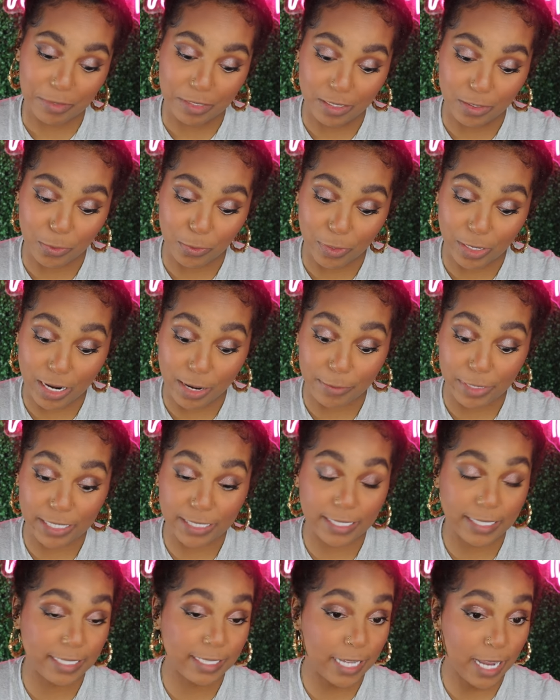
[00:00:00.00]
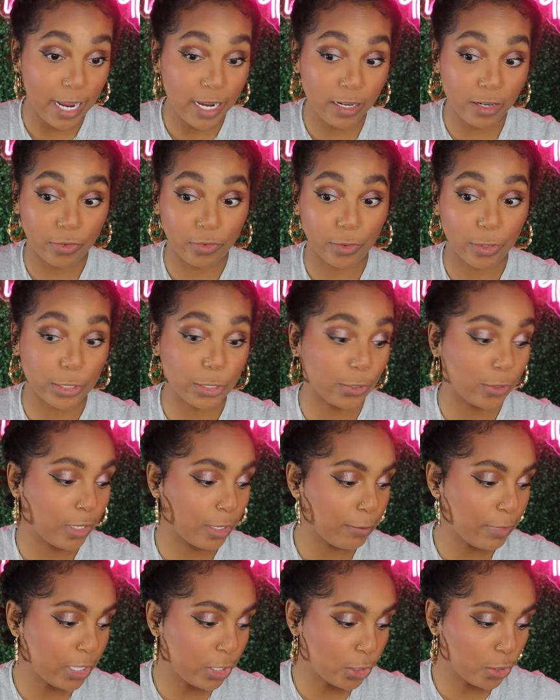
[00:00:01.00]
what I'm excited for. So
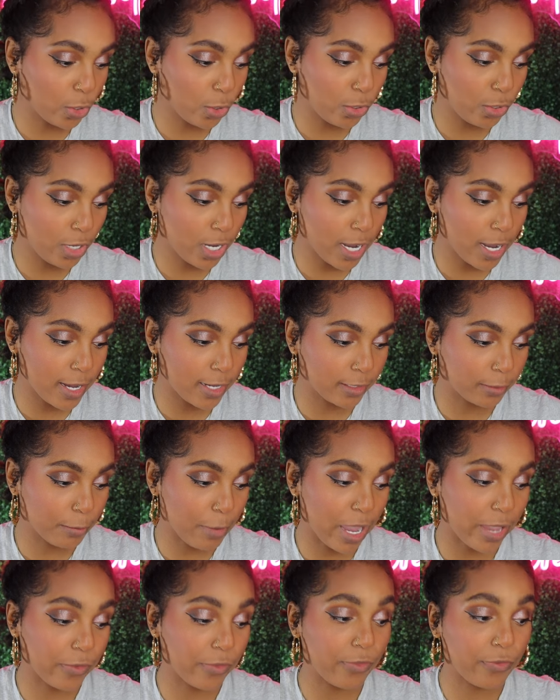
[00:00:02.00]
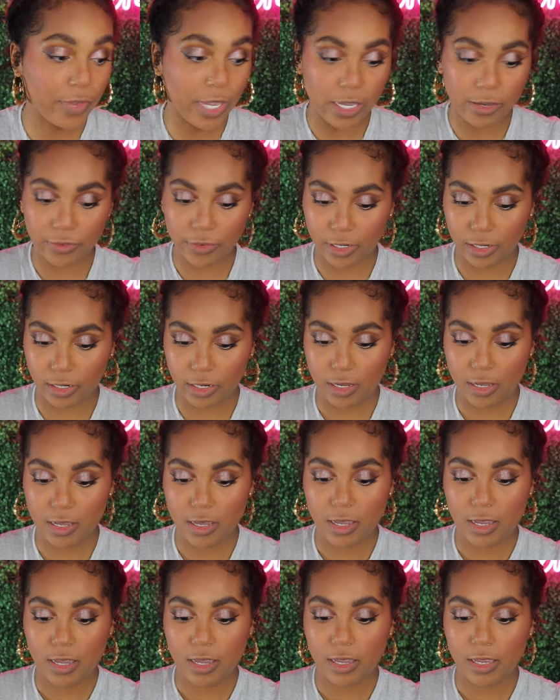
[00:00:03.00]
let me show you guys my favorite
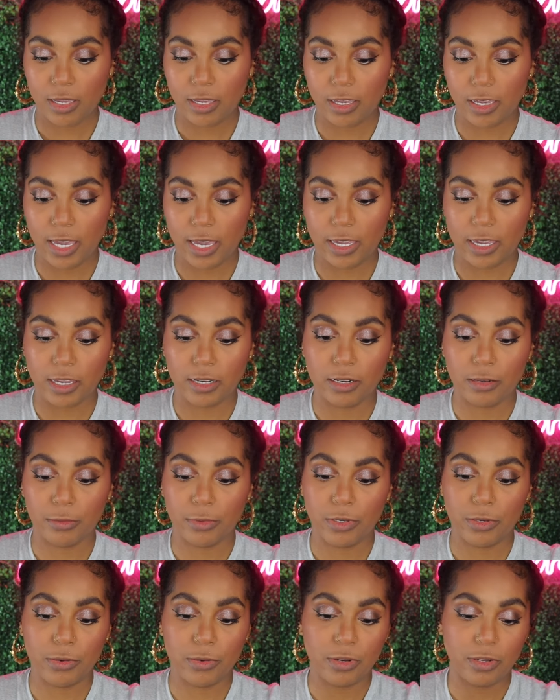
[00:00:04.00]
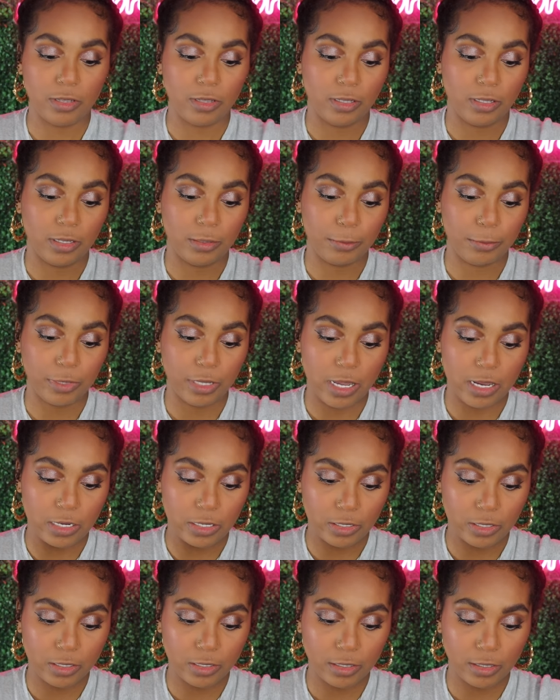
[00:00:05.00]
KKW lip
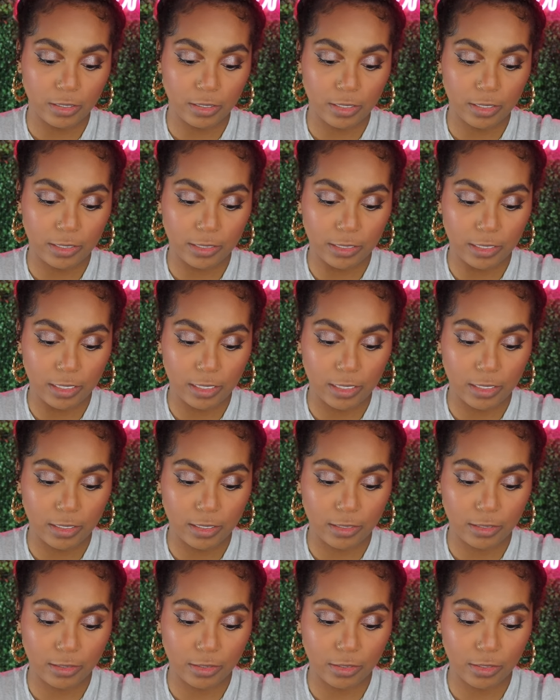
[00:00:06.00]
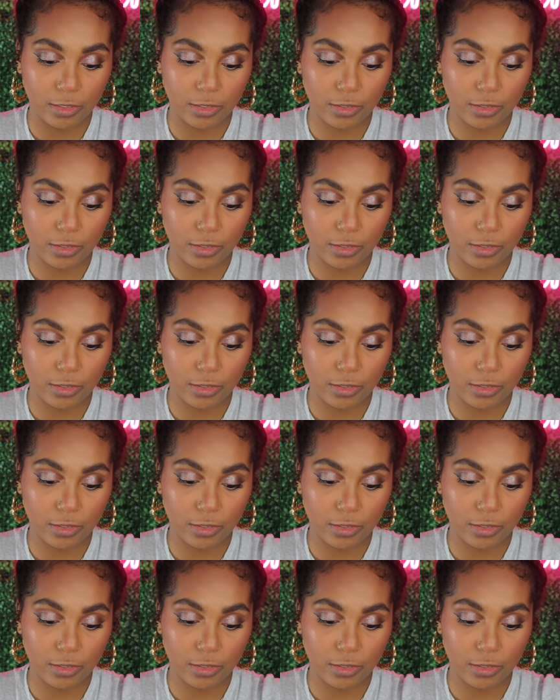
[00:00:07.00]
liner. This is